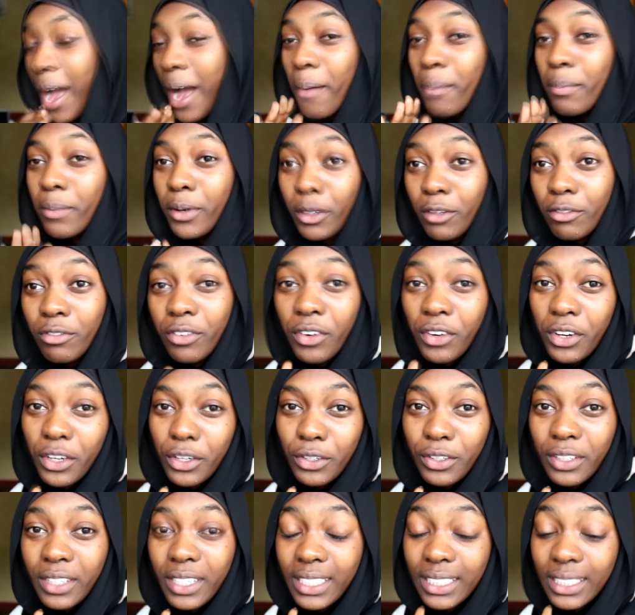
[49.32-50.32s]
I'm not very
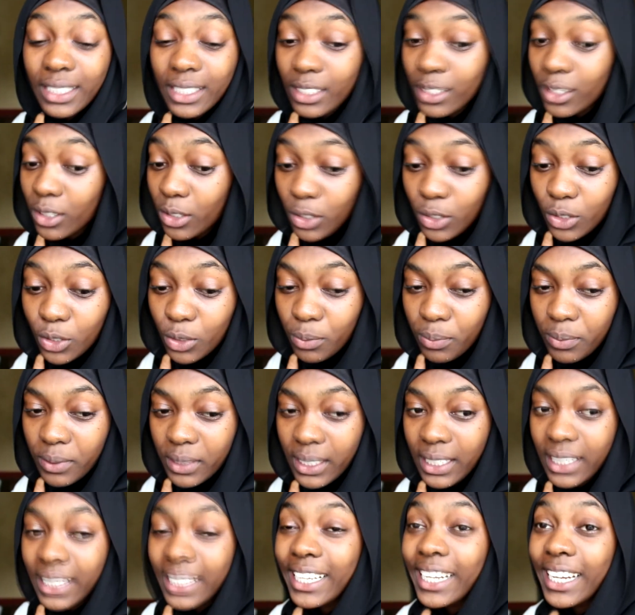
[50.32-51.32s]
good at this YouTube
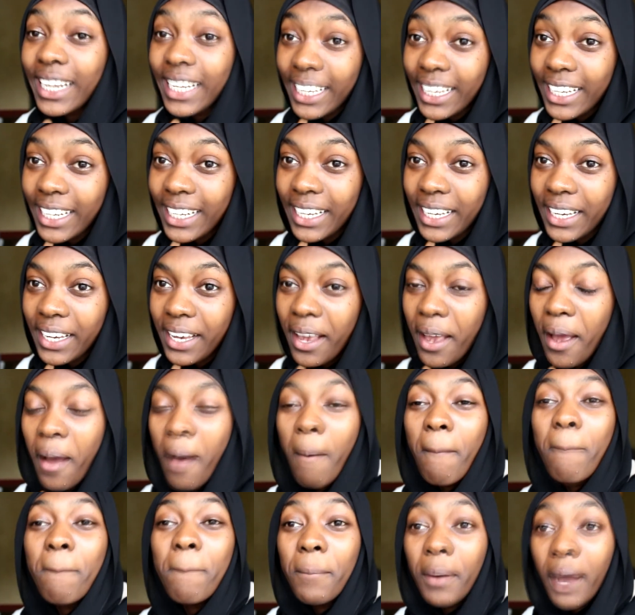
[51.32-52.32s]
thing, clearly,
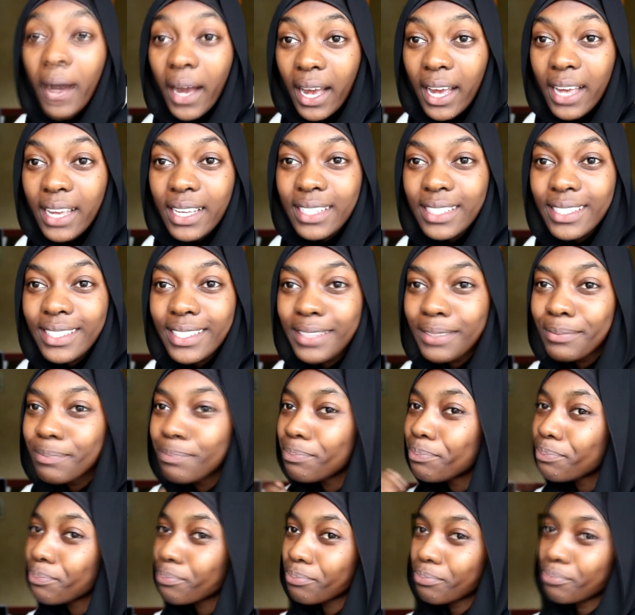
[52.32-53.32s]
but
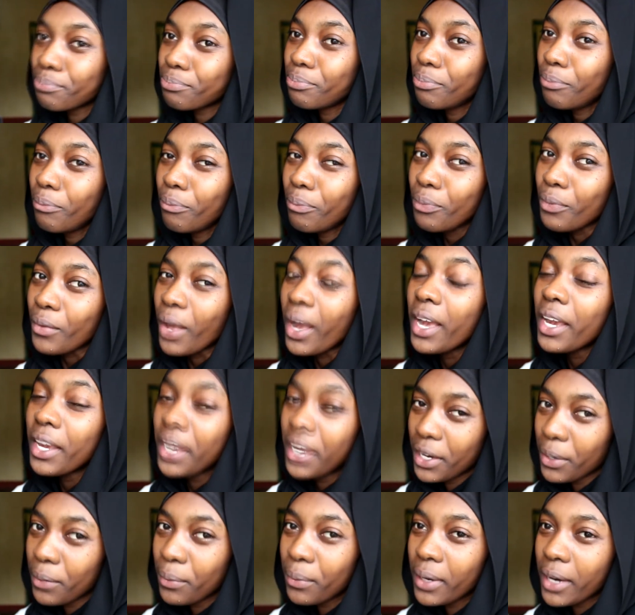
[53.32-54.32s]

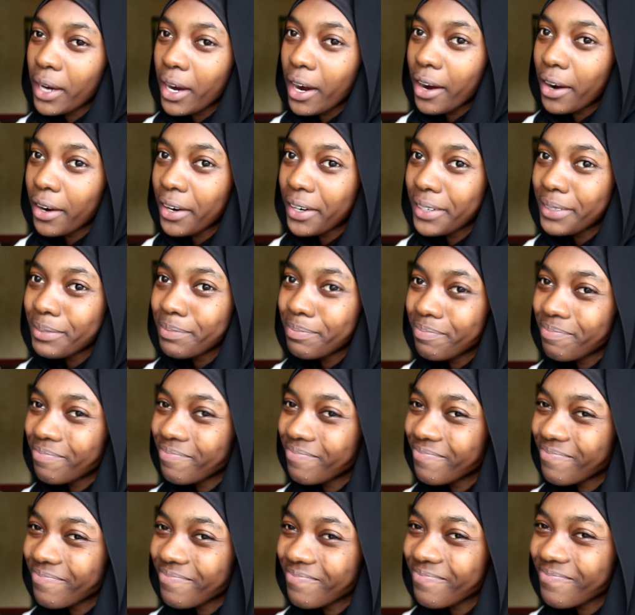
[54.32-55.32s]
here we are.
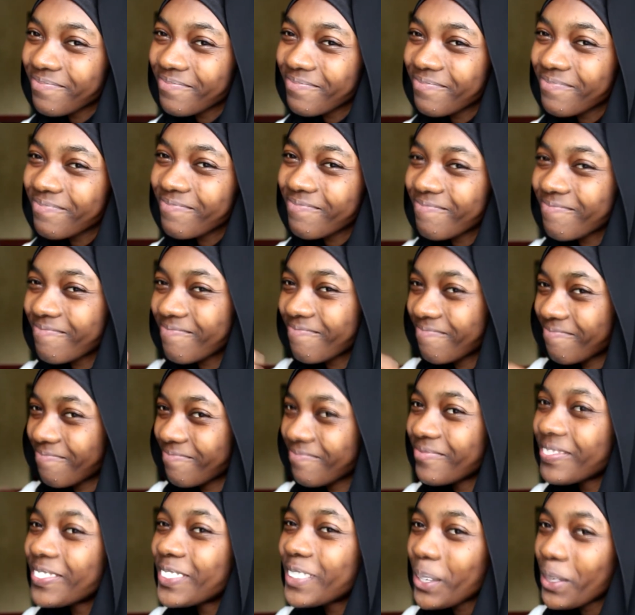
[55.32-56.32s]

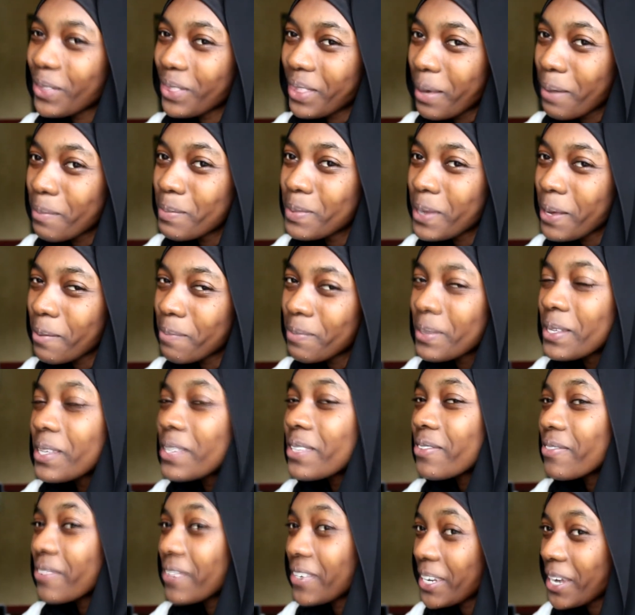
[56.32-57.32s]
So thumbs up
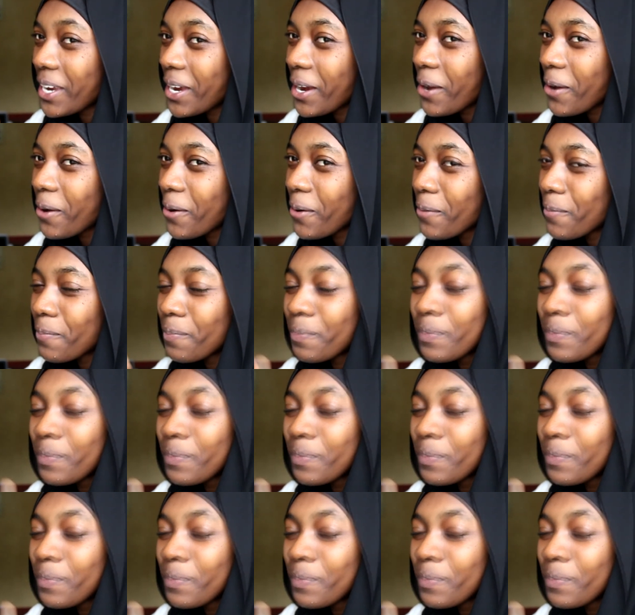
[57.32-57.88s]
this video.